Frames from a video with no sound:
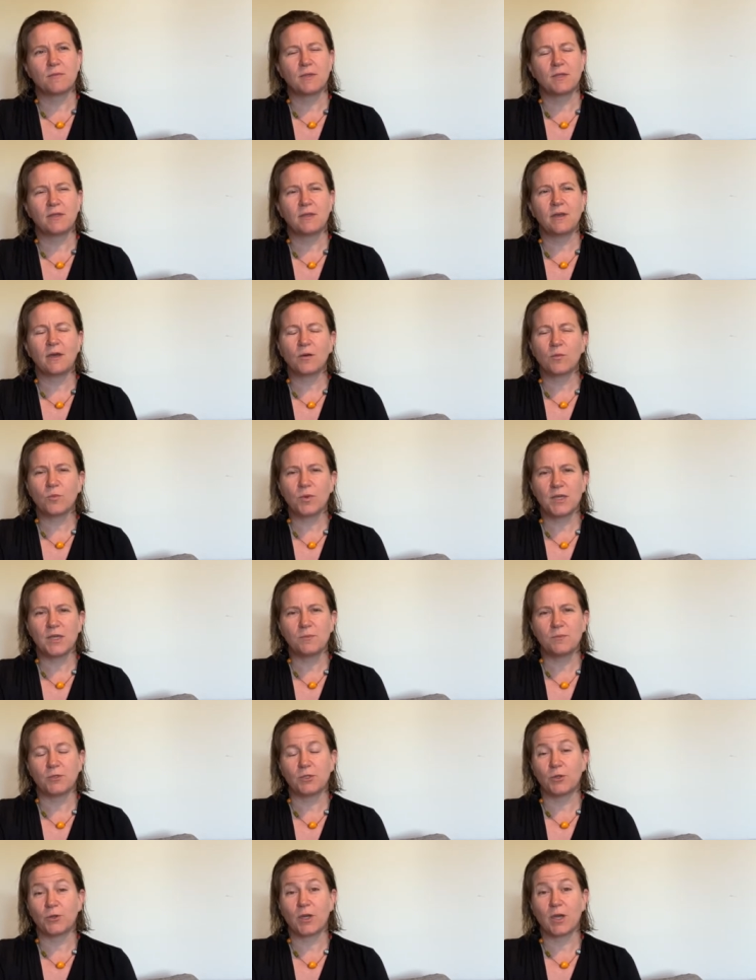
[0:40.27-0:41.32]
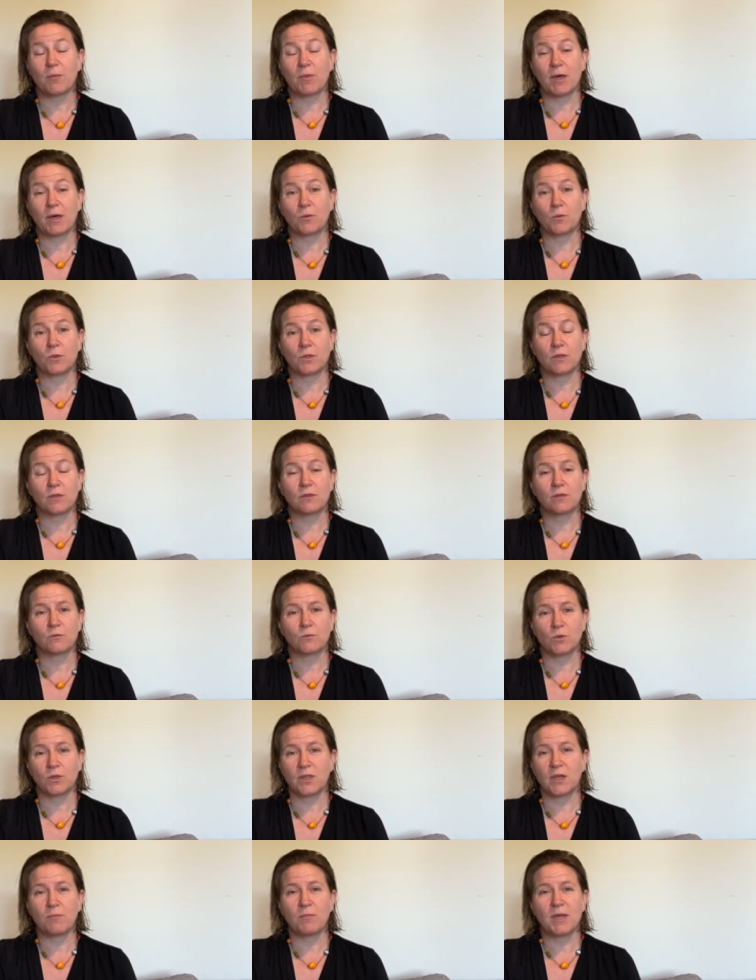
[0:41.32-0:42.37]
young people who come out with
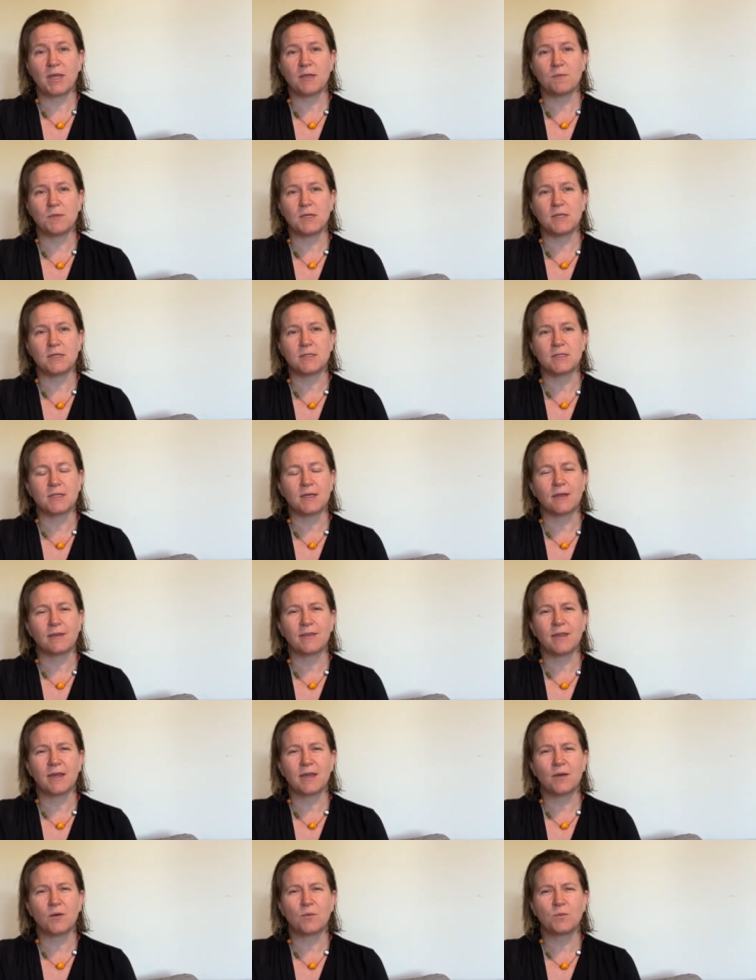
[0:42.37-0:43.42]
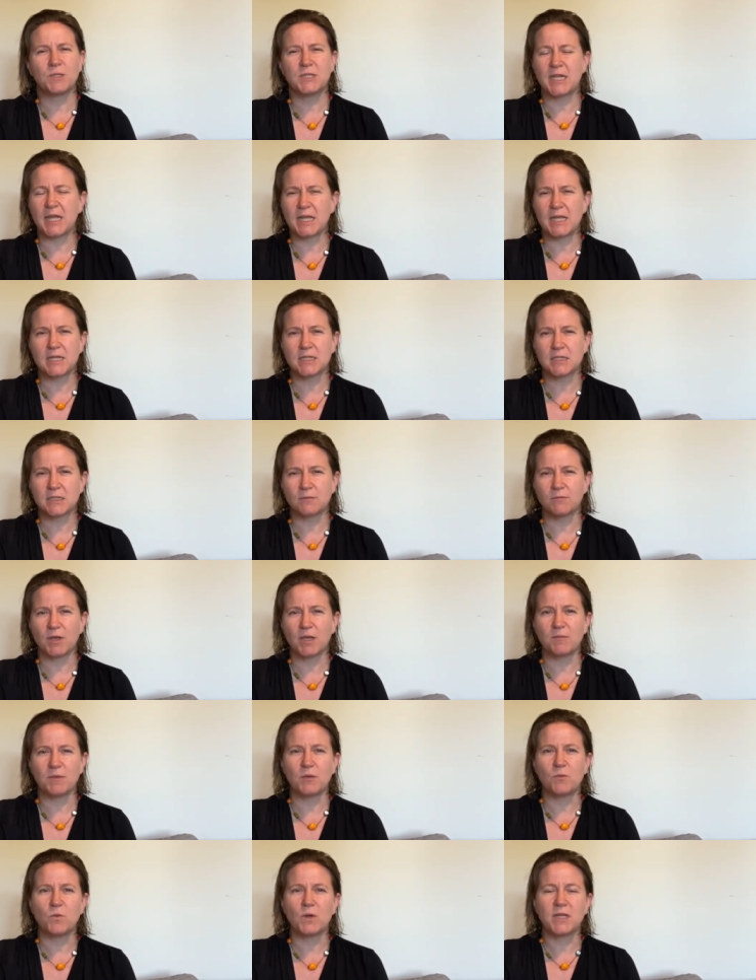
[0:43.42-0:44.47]
their babies, and they're days and
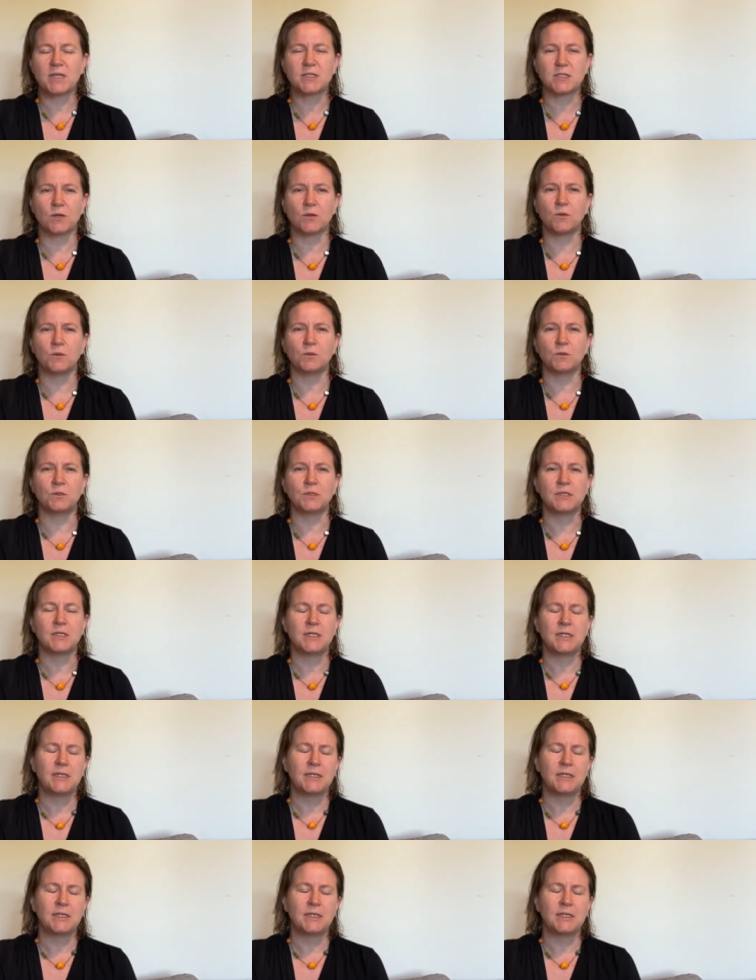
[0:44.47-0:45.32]
maybe weeks old,